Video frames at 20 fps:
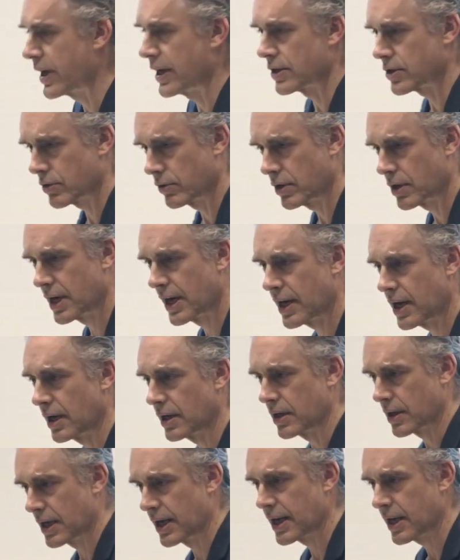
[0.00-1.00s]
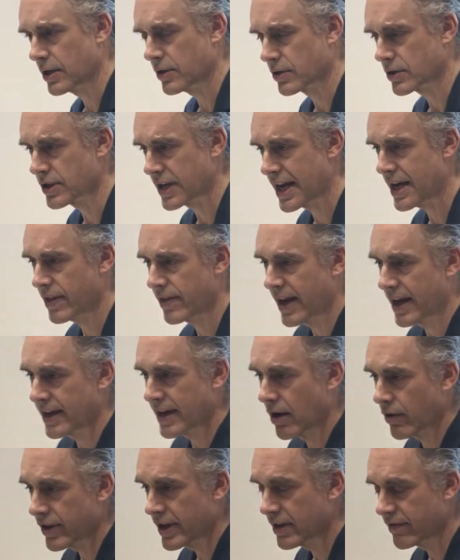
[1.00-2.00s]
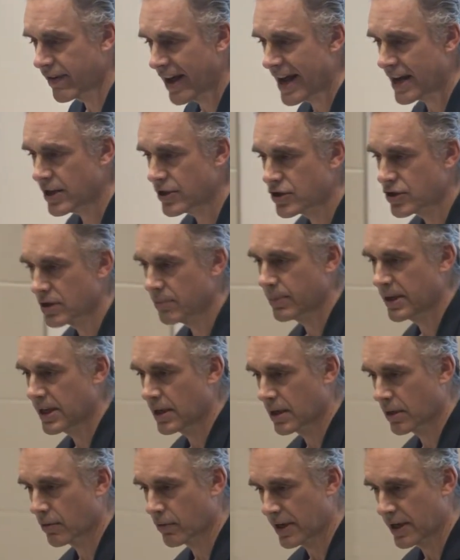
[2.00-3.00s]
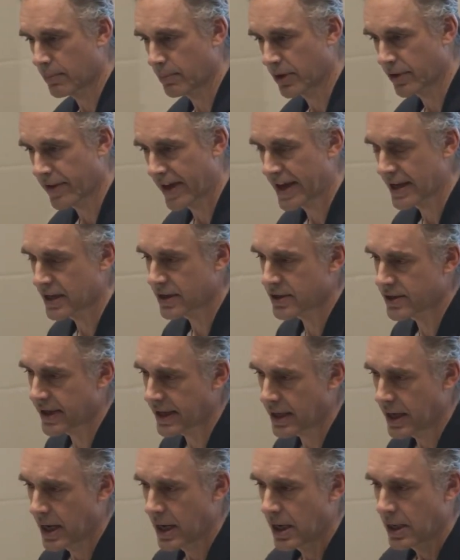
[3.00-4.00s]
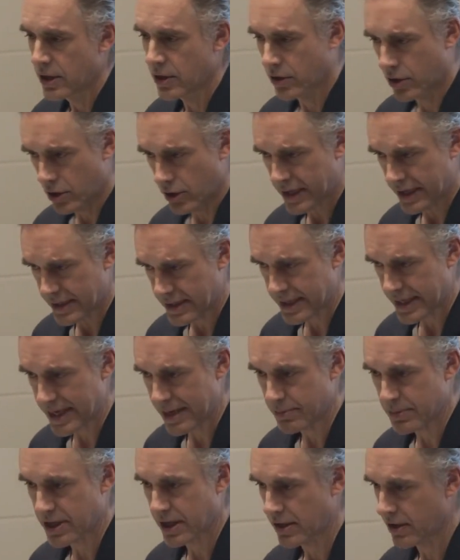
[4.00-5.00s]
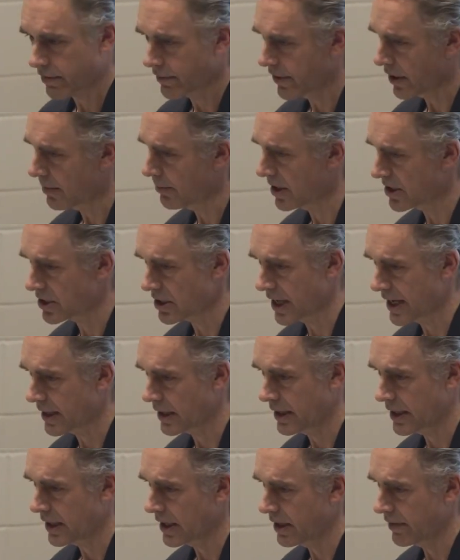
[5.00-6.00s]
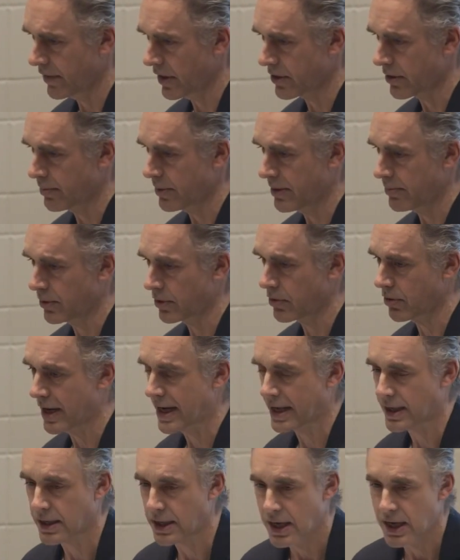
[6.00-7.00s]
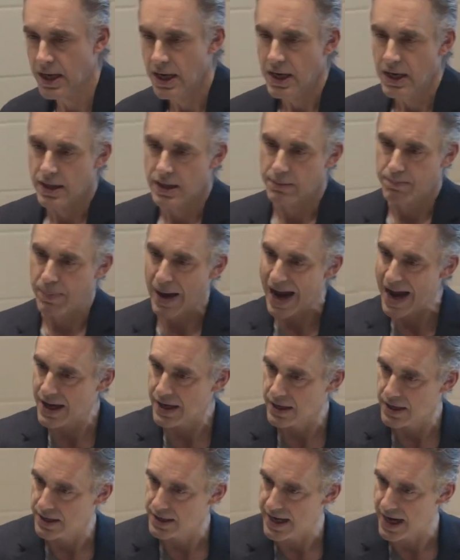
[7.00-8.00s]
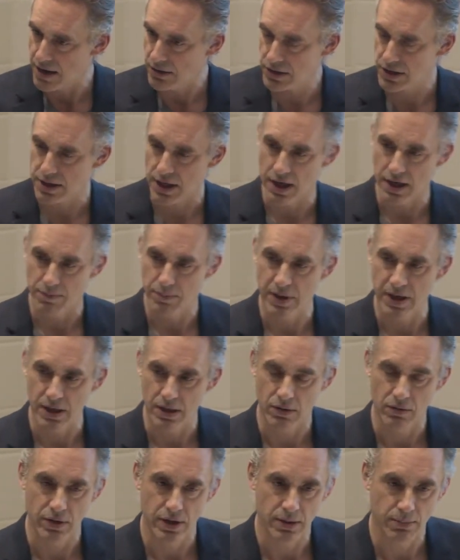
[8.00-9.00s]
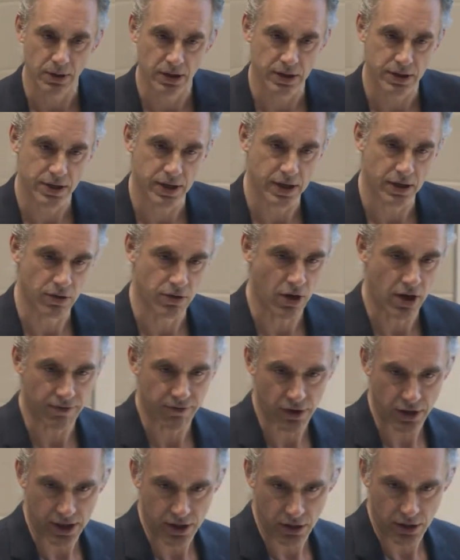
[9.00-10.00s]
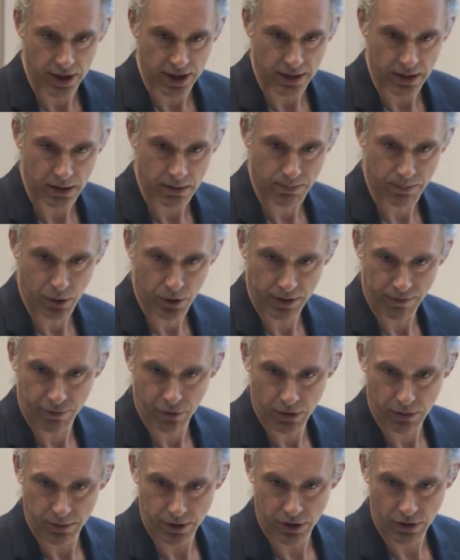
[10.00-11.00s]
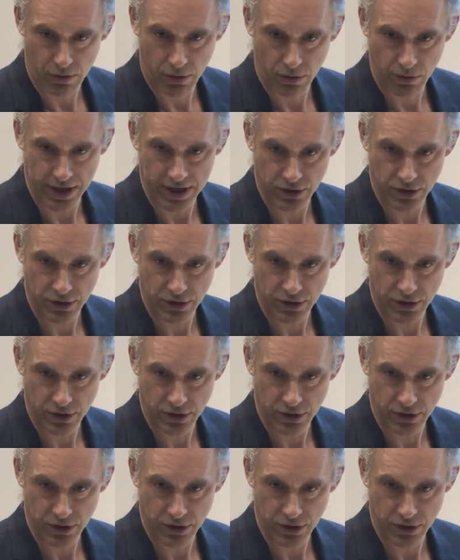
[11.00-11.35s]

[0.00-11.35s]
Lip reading: so you kind of understand that. Now the advantage to being agreeable then is that you're good in teams and you're very much likely to give other people credit. The downside of being agreeable is that you're not very good at putting forward your own